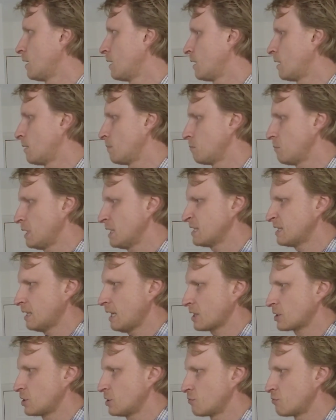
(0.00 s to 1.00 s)
Uh, let's
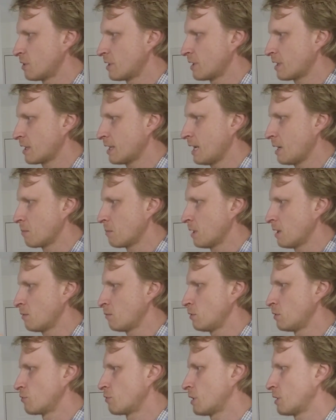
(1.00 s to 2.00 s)
actually run the game. I
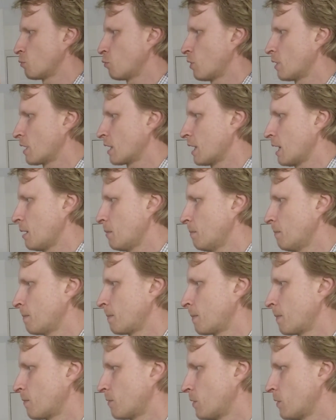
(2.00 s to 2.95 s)
will run one game